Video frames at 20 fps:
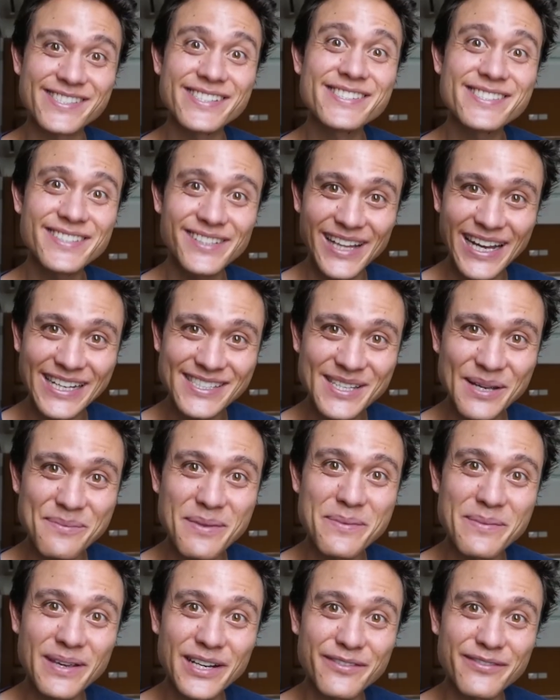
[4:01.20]
Since the last time
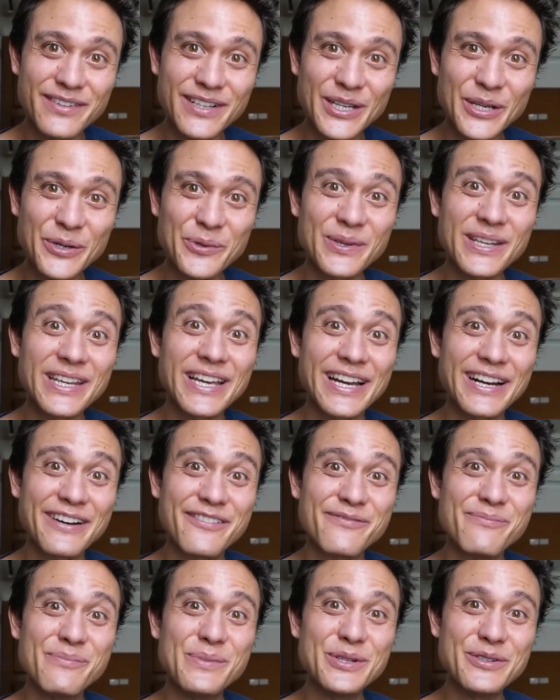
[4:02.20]
I made a video, we
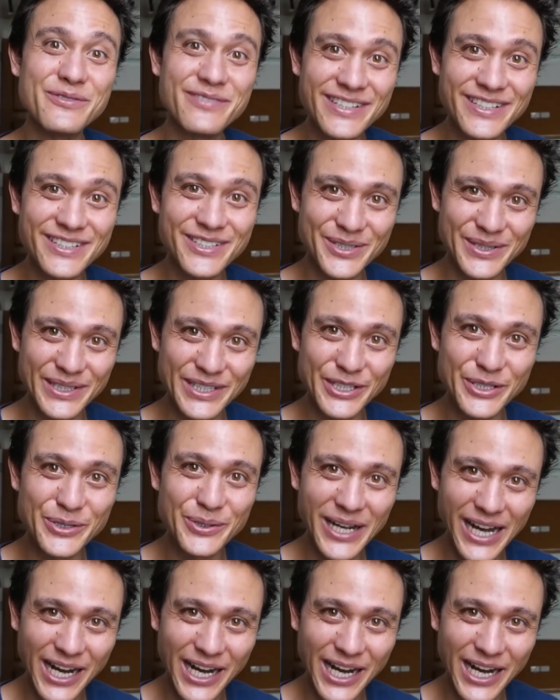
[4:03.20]
have moved into a new